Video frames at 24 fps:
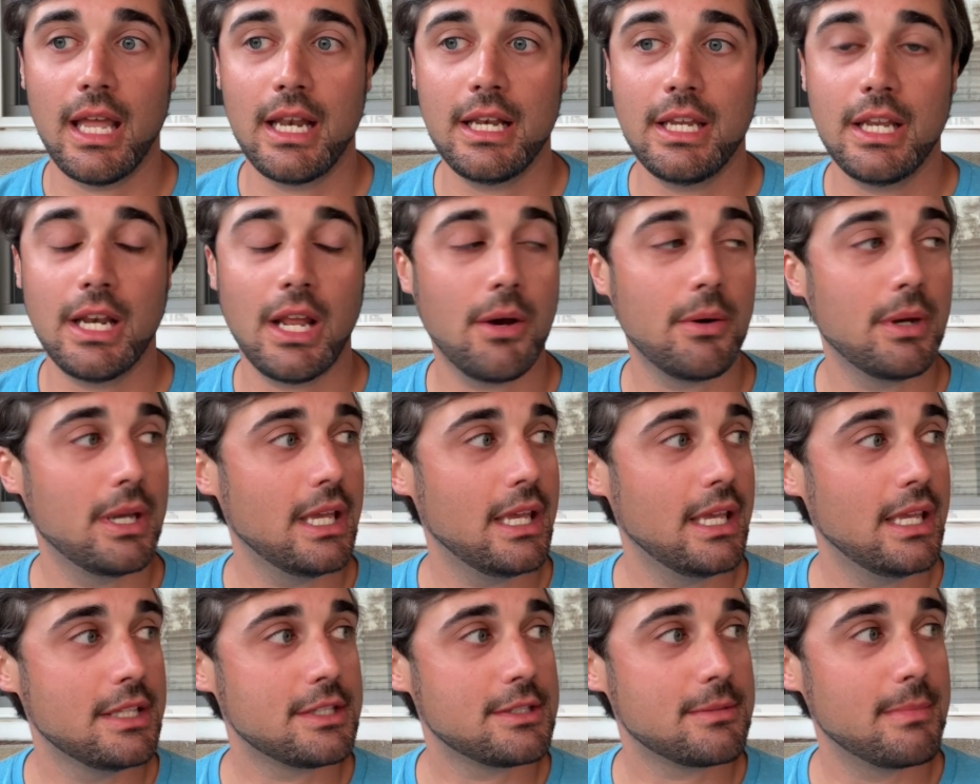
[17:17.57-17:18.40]
you know,
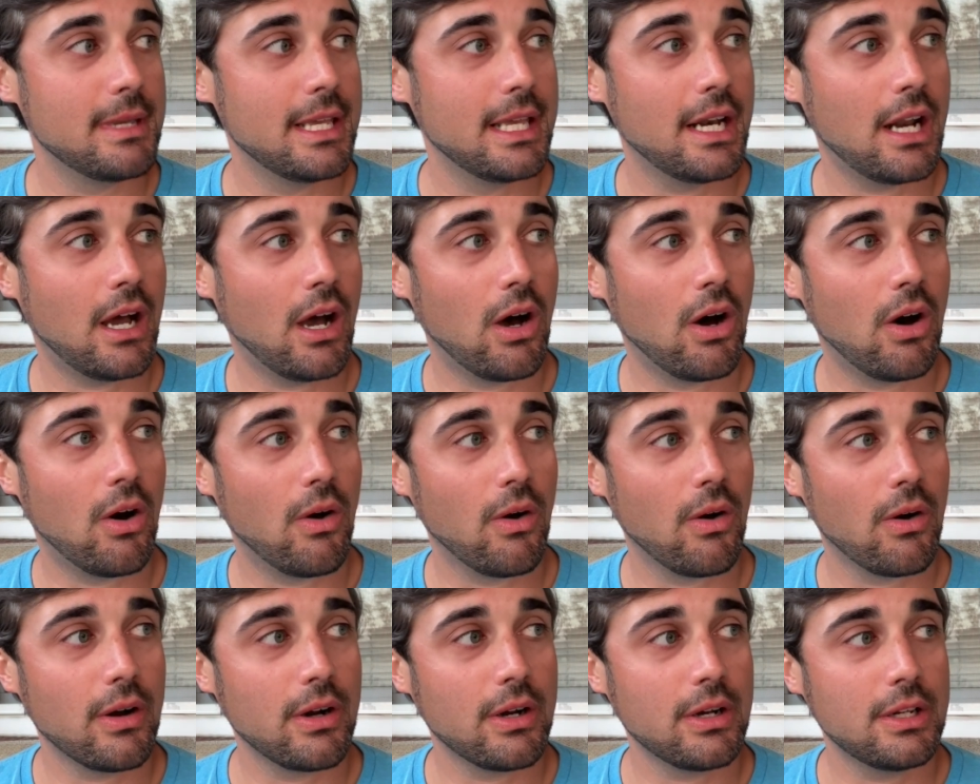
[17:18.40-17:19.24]
it's been
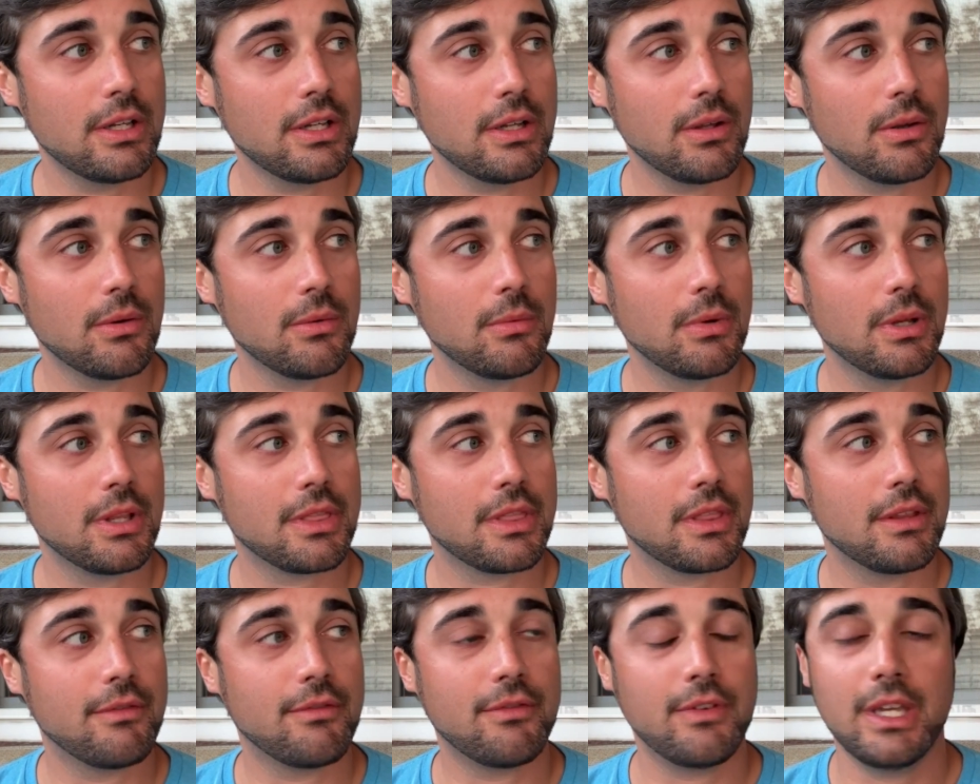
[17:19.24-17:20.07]
hard with
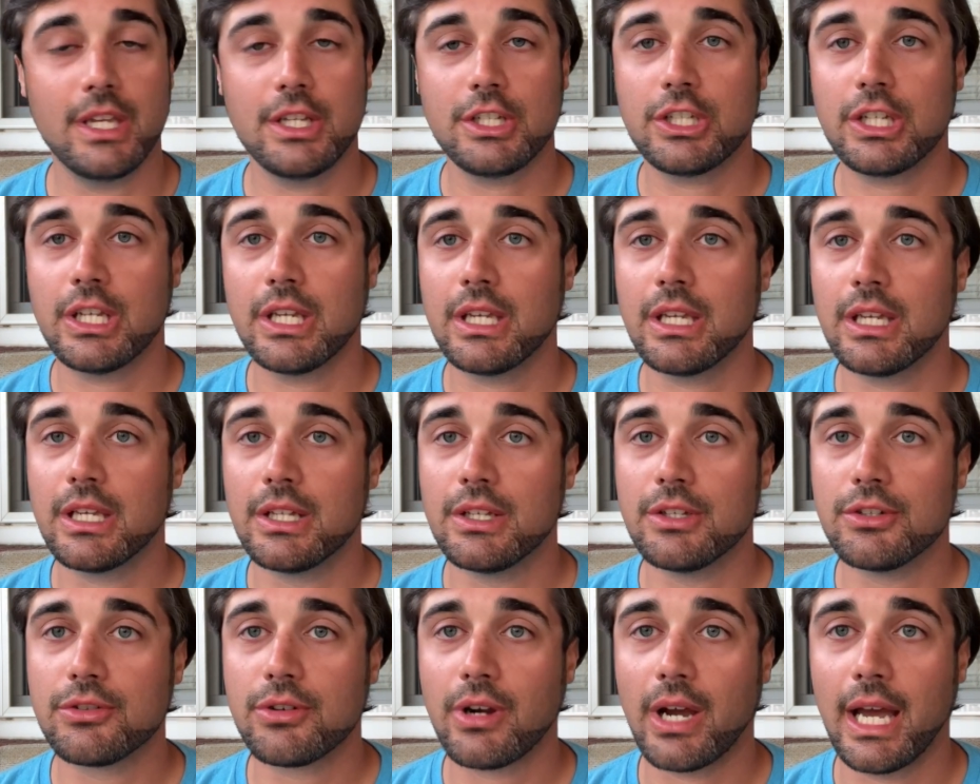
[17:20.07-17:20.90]
the fishing
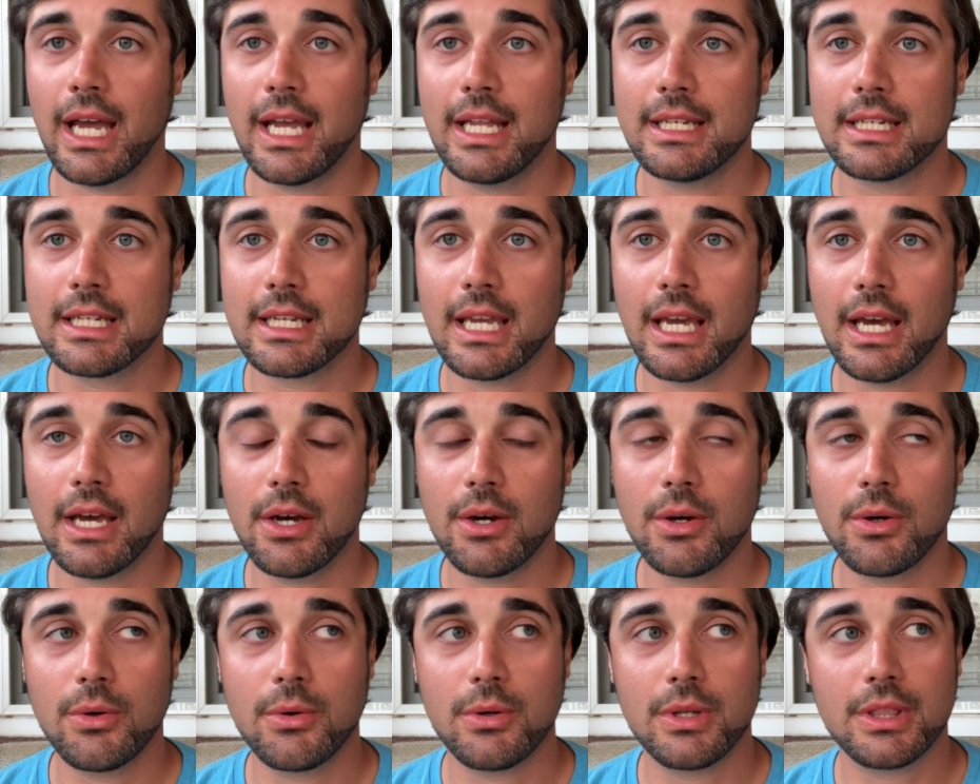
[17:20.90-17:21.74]
and trying to
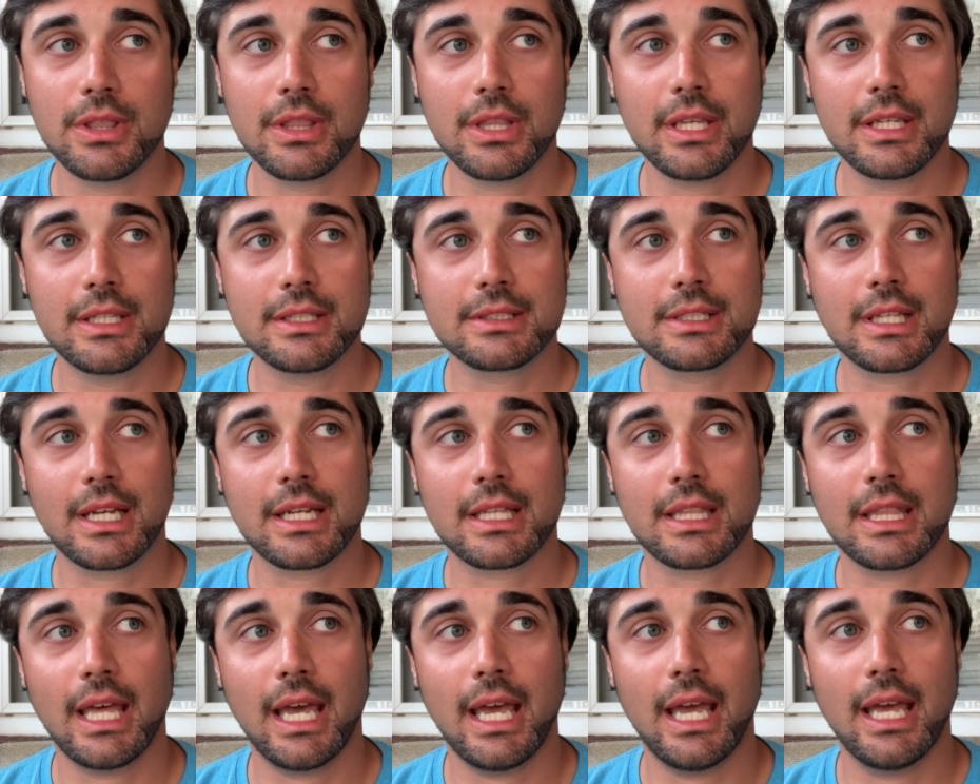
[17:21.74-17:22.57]
go and things
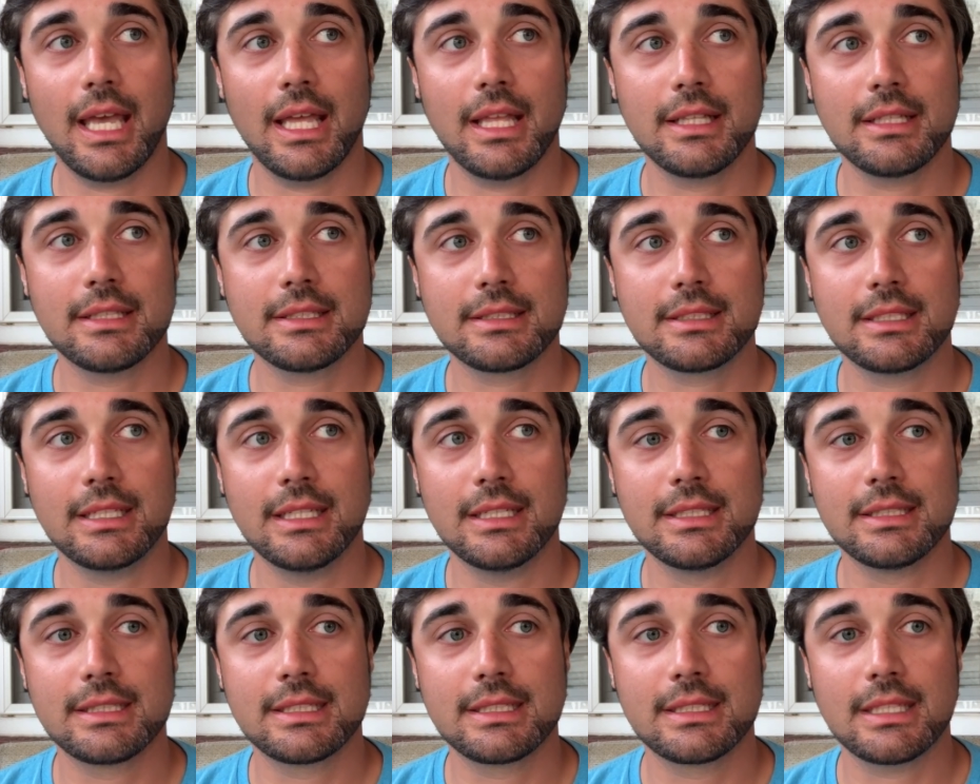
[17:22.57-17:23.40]
like that,
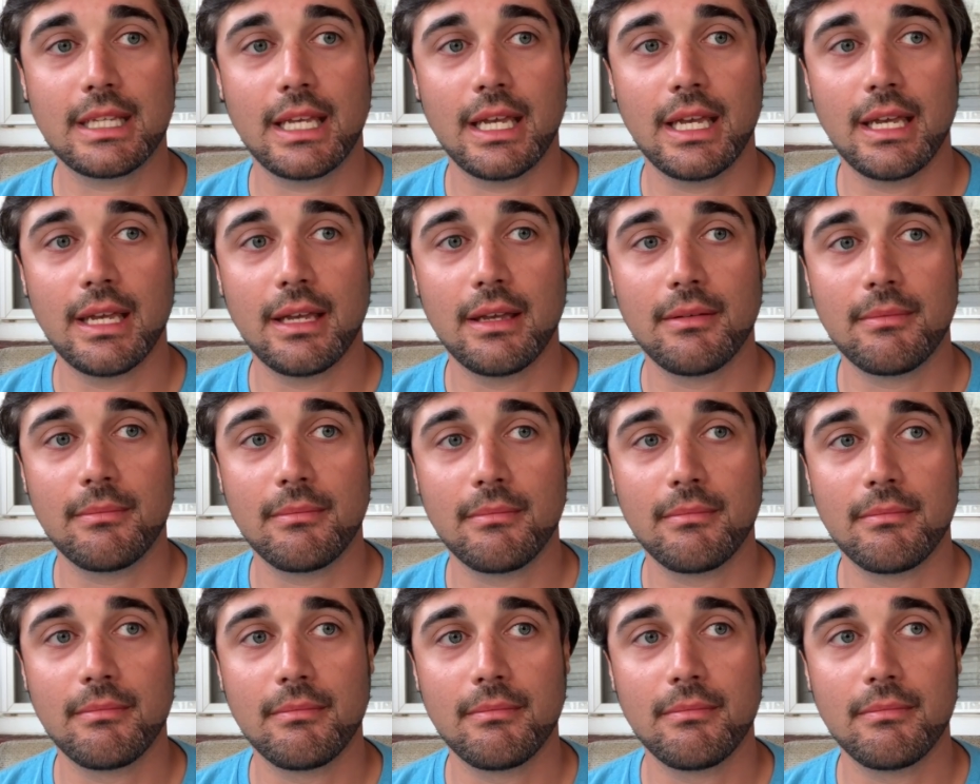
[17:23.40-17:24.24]
since
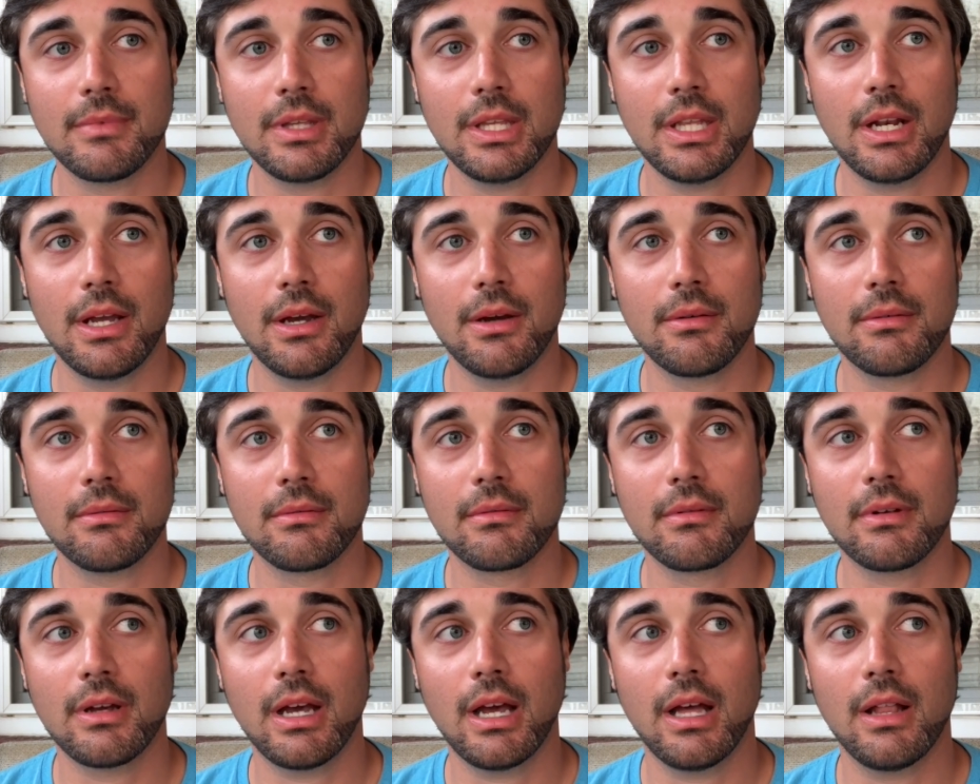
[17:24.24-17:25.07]
you know,
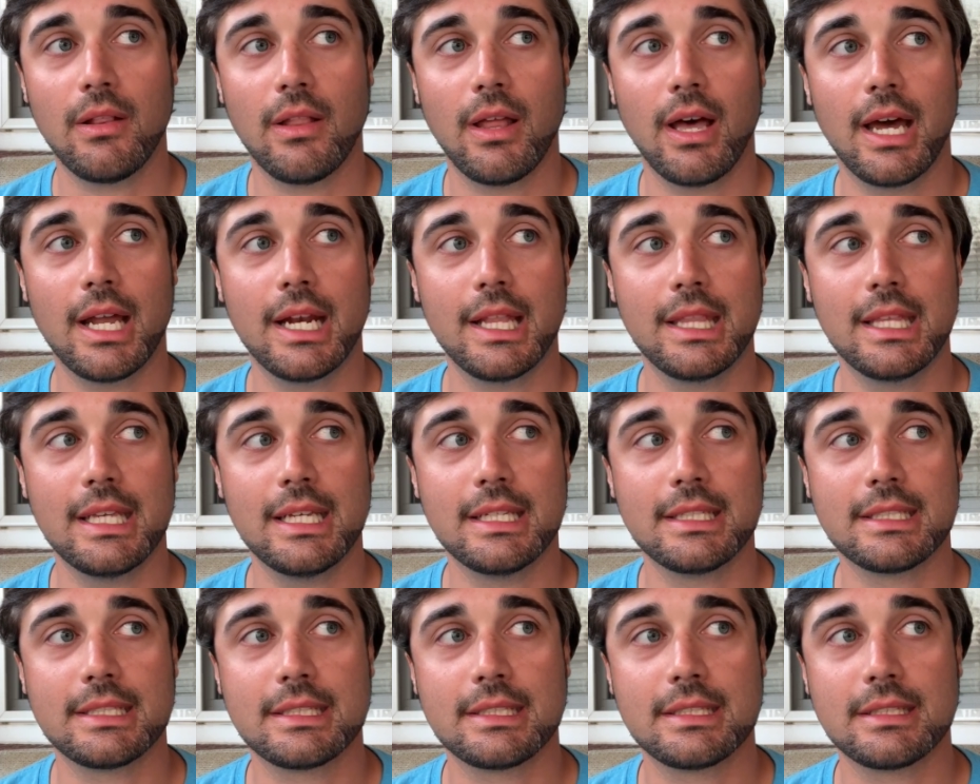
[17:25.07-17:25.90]
a lot of
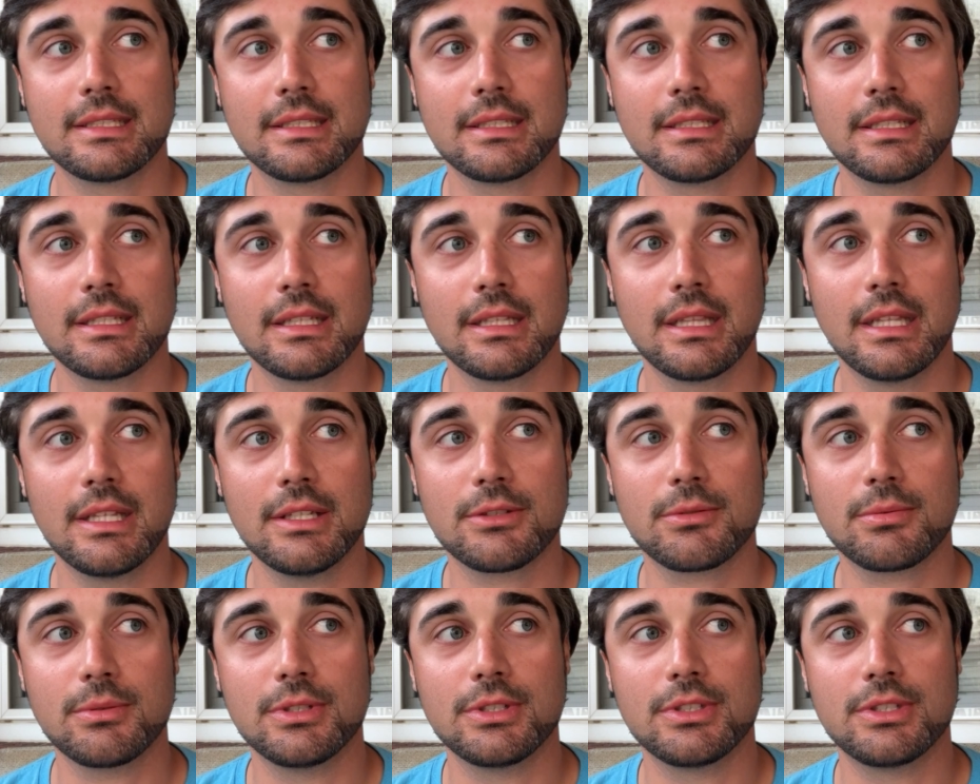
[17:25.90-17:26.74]
this
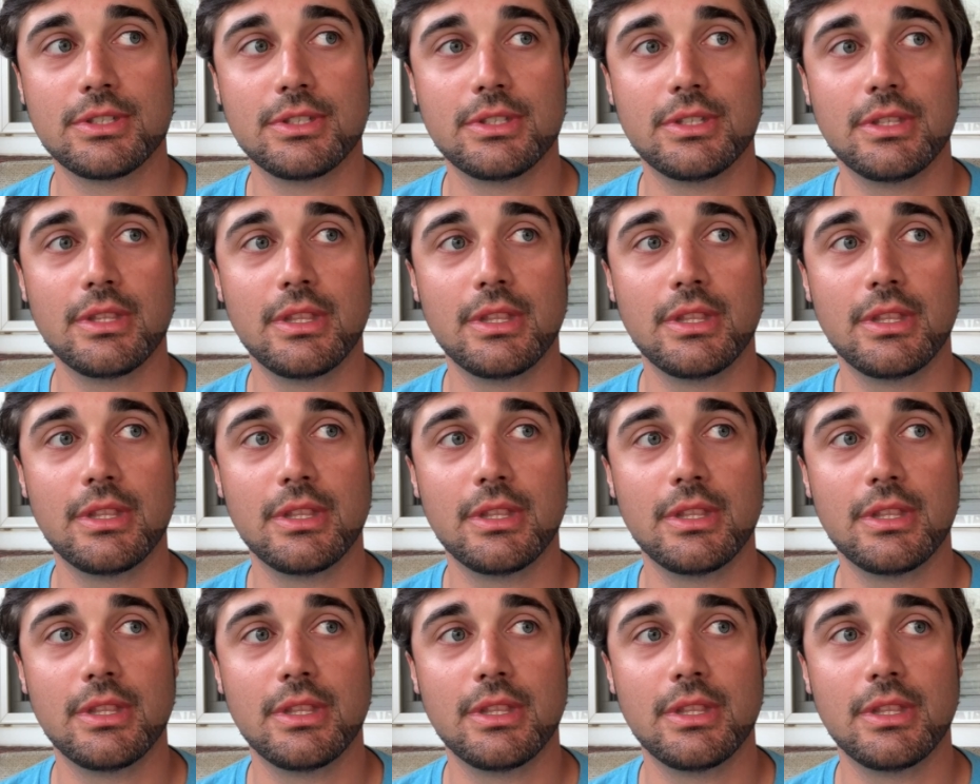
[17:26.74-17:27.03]
was